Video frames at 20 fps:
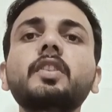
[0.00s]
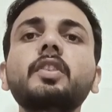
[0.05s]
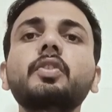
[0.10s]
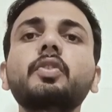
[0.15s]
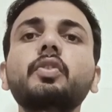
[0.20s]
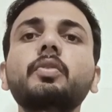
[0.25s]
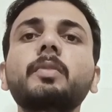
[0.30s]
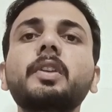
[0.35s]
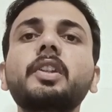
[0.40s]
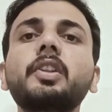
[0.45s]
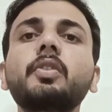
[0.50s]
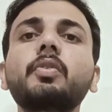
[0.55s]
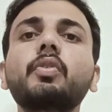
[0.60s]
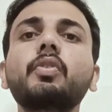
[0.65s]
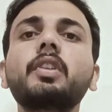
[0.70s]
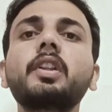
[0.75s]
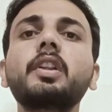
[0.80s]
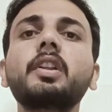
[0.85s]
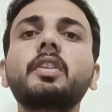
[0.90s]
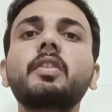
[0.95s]
Human
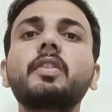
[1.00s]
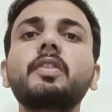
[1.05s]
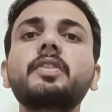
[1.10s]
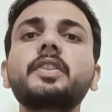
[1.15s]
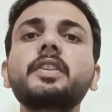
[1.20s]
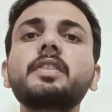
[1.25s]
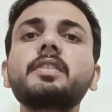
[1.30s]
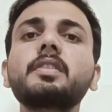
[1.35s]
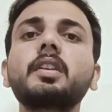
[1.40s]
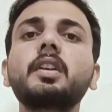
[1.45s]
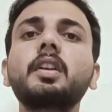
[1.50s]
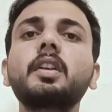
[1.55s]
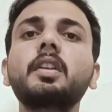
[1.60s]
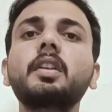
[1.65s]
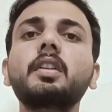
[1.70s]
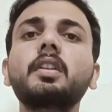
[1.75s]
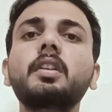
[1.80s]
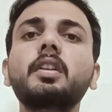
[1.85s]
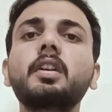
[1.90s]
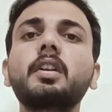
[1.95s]
included causes.
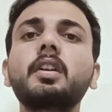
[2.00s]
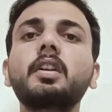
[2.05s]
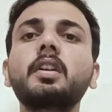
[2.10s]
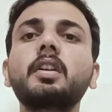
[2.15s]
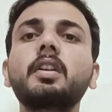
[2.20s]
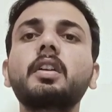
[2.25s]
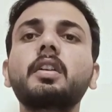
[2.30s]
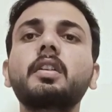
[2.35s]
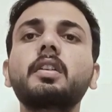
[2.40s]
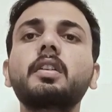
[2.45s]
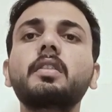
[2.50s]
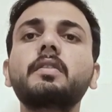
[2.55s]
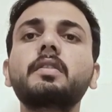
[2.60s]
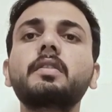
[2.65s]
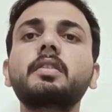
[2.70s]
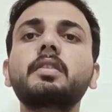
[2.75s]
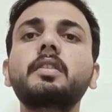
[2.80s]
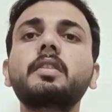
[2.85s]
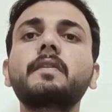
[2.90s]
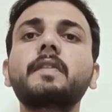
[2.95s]

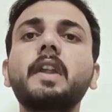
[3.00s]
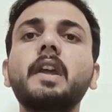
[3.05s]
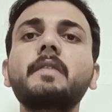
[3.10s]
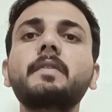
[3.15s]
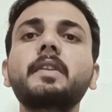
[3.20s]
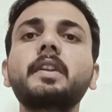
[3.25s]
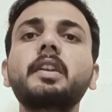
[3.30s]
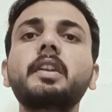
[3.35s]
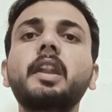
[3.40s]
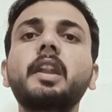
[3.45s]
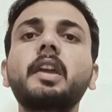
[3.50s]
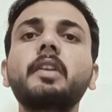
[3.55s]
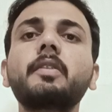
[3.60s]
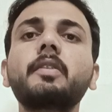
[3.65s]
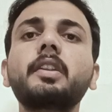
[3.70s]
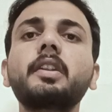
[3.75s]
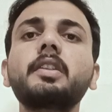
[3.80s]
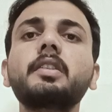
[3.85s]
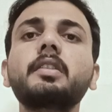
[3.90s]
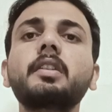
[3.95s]
The primary
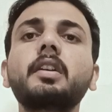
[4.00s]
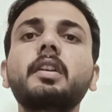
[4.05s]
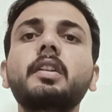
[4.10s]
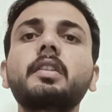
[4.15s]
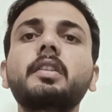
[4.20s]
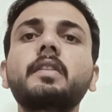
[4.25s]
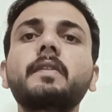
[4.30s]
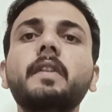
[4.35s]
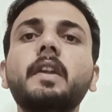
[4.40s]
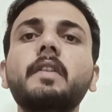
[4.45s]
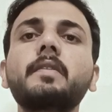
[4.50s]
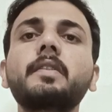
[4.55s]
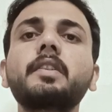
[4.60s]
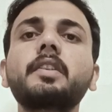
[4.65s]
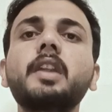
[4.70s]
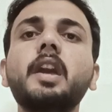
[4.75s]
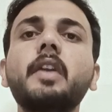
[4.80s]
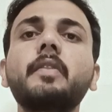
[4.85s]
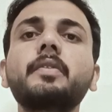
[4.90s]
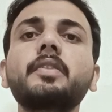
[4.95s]
driver
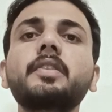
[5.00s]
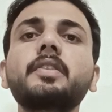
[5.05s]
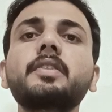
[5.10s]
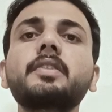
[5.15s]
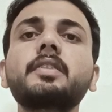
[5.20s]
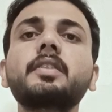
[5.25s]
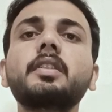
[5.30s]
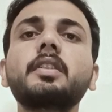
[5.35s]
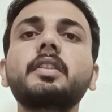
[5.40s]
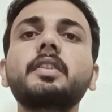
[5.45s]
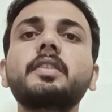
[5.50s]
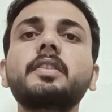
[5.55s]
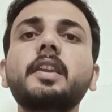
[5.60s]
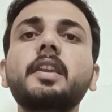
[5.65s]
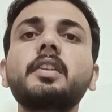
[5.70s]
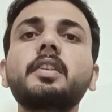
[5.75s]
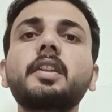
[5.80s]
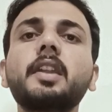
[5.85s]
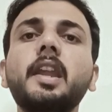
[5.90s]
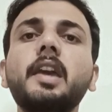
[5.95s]
is
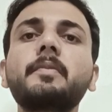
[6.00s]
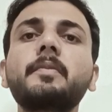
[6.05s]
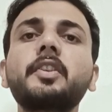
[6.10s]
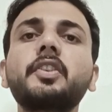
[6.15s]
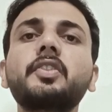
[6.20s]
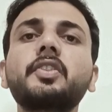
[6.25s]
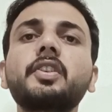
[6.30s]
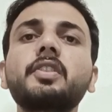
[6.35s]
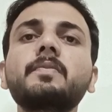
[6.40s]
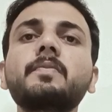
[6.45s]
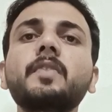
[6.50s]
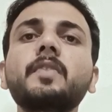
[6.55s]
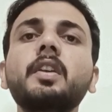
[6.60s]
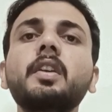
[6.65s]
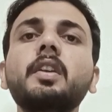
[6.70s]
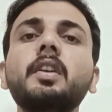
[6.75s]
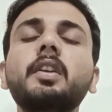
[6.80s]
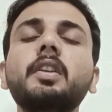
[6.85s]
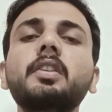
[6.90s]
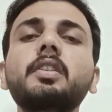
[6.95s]
recent climate change
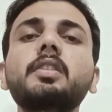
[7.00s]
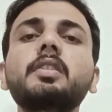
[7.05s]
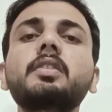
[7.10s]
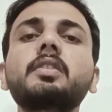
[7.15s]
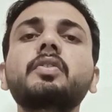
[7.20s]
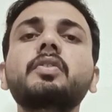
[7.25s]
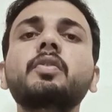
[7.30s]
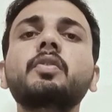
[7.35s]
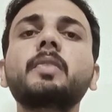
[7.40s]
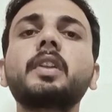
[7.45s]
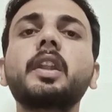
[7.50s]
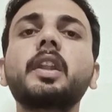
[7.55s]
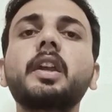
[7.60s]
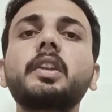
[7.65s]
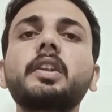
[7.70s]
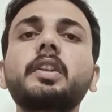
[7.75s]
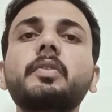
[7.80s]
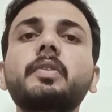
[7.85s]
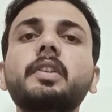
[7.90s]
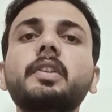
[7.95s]
in human
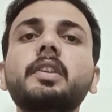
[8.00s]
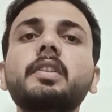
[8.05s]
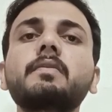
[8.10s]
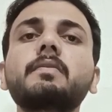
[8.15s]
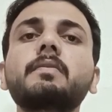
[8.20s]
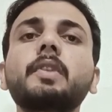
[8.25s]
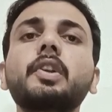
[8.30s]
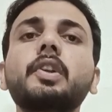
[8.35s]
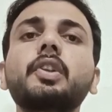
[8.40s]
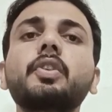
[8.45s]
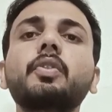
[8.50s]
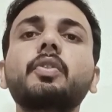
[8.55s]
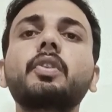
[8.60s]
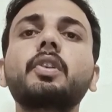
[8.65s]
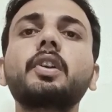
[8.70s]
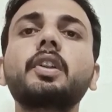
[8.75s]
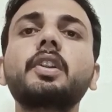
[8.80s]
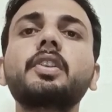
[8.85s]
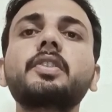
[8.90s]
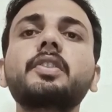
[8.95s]
activities,
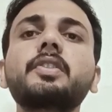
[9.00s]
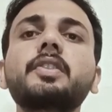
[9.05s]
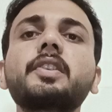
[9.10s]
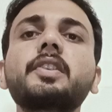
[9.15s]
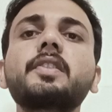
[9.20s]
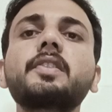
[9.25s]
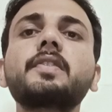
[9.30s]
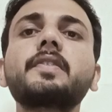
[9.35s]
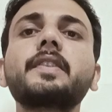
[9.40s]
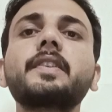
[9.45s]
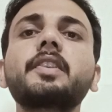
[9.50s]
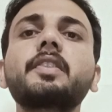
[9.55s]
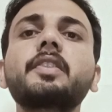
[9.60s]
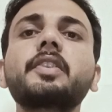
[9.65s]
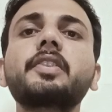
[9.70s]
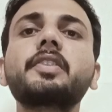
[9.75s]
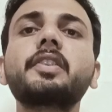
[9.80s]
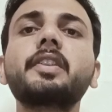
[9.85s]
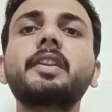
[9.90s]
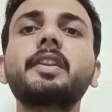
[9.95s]
particularly since
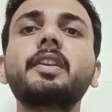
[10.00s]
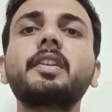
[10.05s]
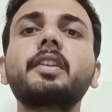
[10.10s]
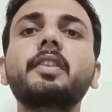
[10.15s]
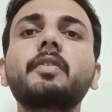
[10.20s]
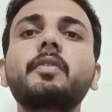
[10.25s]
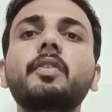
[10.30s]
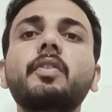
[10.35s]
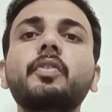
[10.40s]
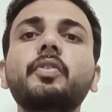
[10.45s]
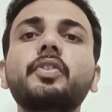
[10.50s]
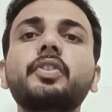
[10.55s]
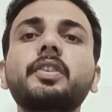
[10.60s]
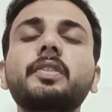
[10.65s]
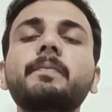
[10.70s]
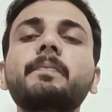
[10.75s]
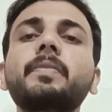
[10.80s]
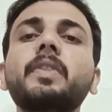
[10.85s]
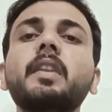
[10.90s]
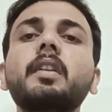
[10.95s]
industrial
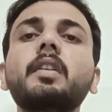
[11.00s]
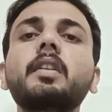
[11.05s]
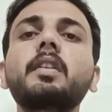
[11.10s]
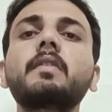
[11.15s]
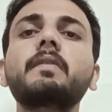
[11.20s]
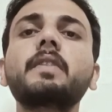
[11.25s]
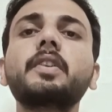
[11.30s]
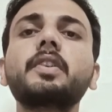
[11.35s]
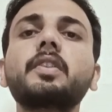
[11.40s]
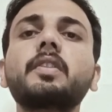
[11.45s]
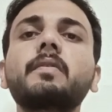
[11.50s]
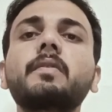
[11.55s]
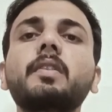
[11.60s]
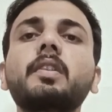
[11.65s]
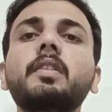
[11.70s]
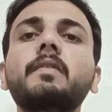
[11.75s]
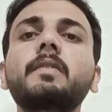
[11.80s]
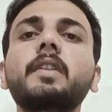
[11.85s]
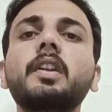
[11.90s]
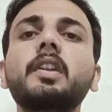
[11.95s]
revolution. First of
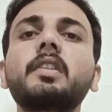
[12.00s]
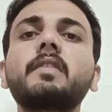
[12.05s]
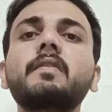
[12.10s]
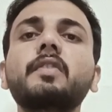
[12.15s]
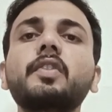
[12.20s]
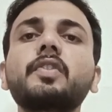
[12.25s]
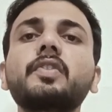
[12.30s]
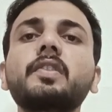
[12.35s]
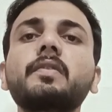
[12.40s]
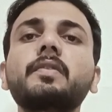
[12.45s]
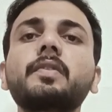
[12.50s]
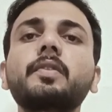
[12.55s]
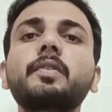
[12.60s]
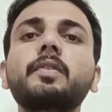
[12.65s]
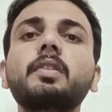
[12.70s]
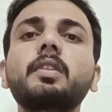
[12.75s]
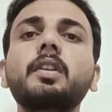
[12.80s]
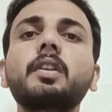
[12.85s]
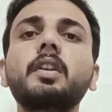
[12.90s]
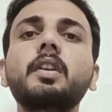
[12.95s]
all, burning fossil
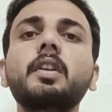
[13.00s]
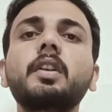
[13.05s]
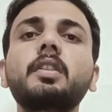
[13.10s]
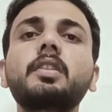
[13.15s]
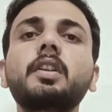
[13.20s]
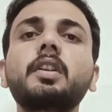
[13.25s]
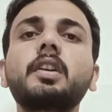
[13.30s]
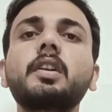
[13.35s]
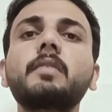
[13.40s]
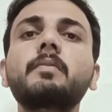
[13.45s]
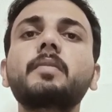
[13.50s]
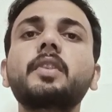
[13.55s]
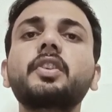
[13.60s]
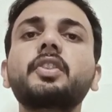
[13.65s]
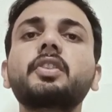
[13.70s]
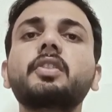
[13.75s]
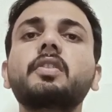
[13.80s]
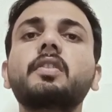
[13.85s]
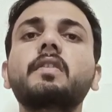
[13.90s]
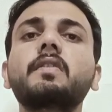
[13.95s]
fuel. The
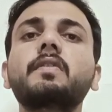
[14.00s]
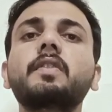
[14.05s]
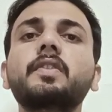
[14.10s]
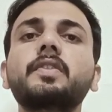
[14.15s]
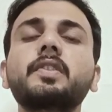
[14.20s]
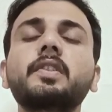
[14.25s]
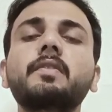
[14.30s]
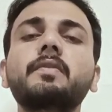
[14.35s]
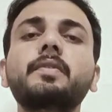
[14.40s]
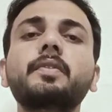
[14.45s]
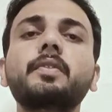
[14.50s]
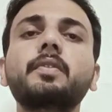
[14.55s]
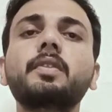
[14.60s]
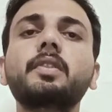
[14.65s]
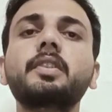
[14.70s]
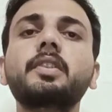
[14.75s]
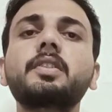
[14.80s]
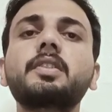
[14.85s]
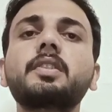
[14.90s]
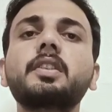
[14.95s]
combustion of fossil fuel
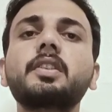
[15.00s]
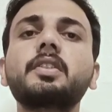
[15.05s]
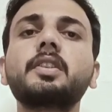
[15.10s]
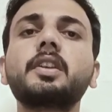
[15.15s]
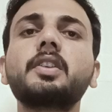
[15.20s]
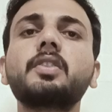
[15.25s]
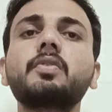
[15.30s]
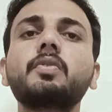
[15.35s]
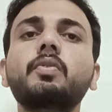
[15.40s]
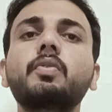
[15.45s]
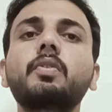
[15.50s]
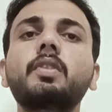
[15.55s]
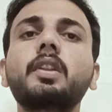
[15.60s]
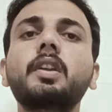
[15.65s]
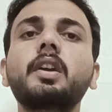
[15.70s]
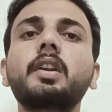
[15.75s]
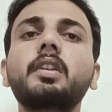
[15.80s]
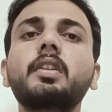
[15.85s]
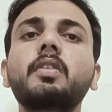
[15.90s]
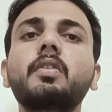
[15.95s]
is such as coal
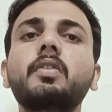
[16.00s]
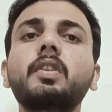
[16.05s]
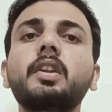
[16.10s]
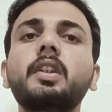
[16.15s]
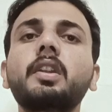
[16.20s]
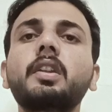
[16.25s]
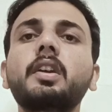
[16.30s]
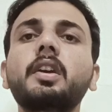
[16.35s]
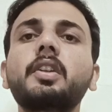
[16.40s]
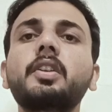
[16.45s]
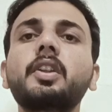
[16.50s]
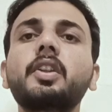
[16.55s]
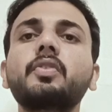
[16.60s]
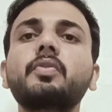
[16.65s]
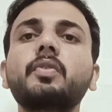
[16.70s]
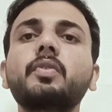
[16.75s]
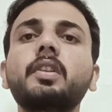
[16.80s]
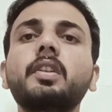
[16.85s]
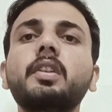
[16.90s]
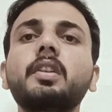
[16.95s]
and oil and
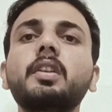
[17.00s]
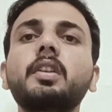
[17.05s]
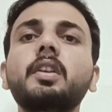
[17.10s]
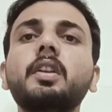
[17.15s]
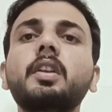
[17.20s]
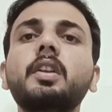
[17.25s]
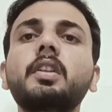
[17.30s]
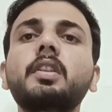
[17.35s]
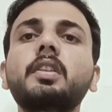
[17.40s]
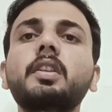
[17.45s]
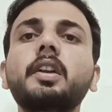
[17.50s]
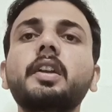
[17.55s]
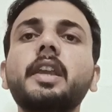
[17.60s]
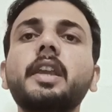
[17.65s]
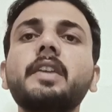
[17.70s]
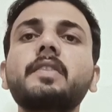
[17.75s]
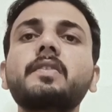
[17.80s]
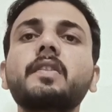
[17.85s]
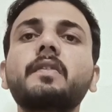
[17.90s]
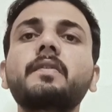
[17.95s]
natural. The
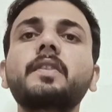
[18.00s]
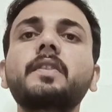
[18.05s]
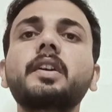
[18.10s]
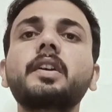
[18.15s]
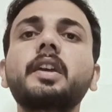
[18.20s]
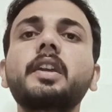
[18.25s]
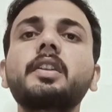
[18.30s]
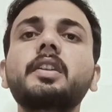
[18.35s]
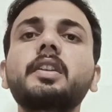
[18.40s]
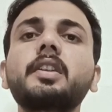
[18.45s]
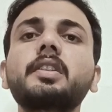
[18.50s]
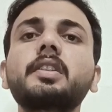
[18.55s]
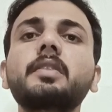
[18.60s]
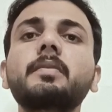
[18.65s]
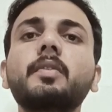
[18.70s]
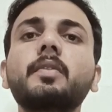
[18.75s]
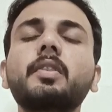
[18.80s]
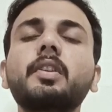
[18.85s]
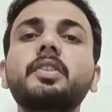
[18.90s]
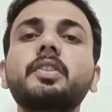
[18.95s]
gas of the energy
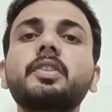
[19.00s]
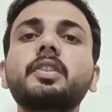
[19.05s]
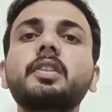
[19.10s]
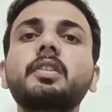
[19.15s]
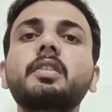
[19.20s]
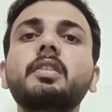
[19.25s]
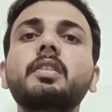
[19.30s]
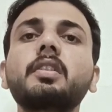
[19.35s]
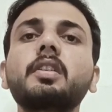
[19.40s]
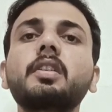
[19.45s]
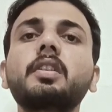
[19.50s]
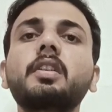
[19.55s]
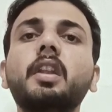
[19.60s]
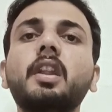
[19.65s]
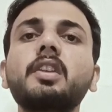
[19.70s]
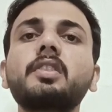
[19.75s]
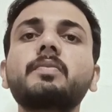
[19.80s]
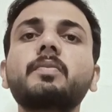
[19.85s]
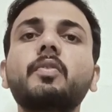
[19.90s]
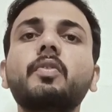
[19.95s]
production,
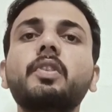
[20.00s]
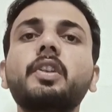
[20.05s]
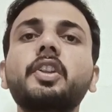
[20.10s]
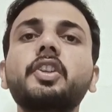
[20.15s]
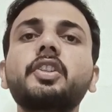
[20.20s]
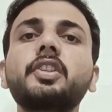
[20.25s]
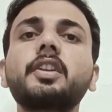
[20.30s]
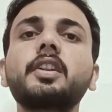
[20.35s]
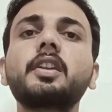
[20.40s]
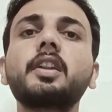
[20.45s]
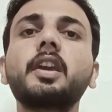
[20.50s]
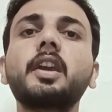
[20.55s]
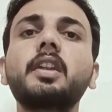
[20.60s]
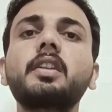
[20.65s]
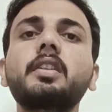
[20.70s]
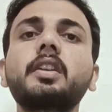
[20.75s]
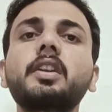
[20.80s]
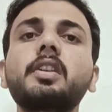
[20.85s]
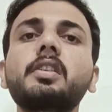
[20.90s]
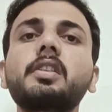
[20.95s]
transportation,
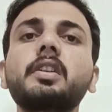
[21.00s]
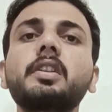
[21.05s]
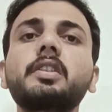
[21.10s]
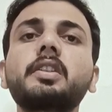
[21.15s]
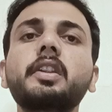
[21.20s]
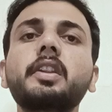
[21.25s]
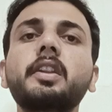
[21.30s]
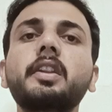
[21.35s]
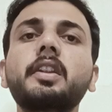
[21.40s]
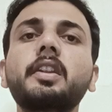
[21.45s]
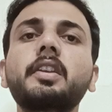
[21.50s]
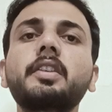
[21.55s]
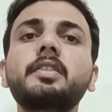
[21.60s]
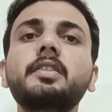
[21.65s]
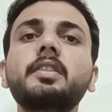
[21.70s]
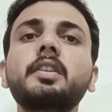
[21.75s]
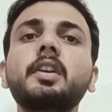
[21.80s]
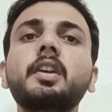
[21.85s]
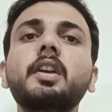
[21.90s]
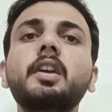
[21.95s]
and the industry
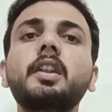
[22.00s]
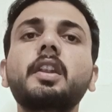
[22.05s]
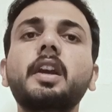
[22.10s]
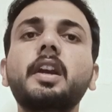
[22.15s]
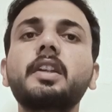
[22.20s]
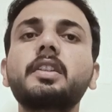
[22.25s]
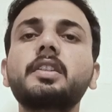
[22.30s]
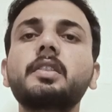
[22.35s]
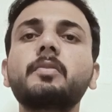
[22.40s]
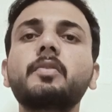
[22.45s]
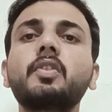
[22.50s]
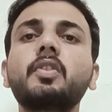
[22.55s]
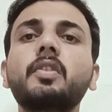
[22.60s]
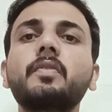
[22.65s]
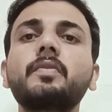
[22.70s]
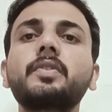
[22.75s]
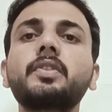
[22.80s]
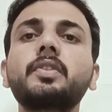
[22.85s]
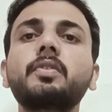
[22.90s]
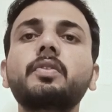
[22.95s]
release large amount
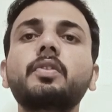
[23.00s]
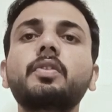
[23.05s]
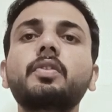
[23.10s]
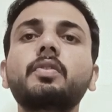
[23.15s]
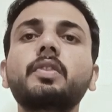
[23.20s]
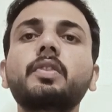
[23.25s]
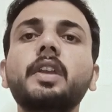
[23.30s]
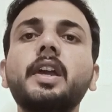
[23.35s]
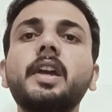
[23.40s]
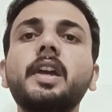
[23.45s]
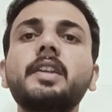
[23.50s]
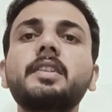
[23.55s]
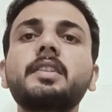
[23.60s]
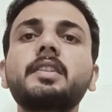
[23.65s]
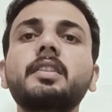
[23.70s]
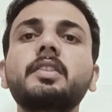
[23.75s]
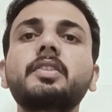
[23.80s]
of CO2 gas,